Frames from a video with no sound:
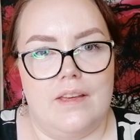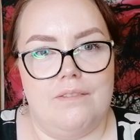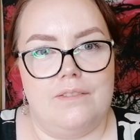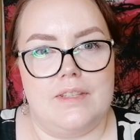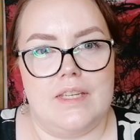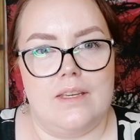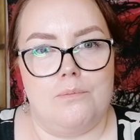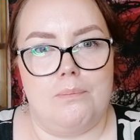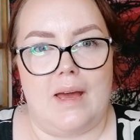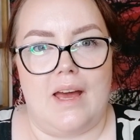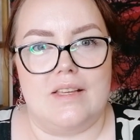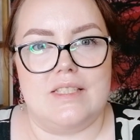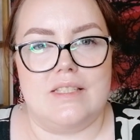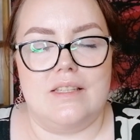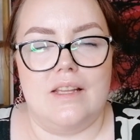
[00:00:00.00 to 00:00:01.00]

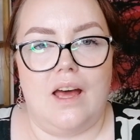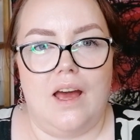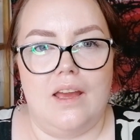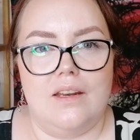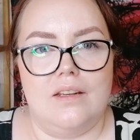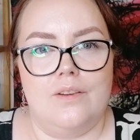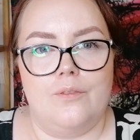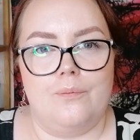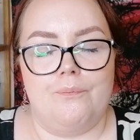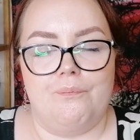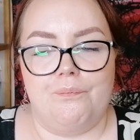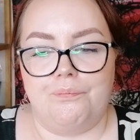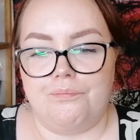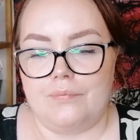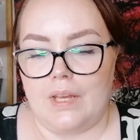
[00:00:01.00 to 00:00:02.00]
9:15
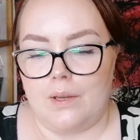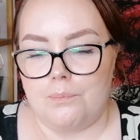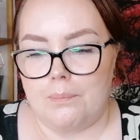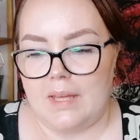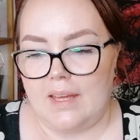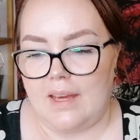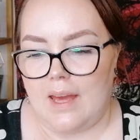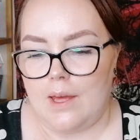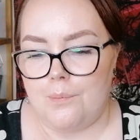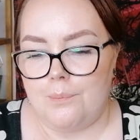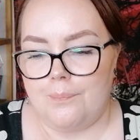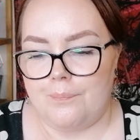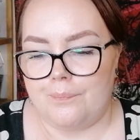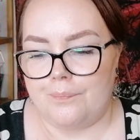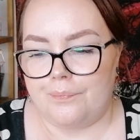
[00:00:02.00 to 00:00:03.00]
p.m.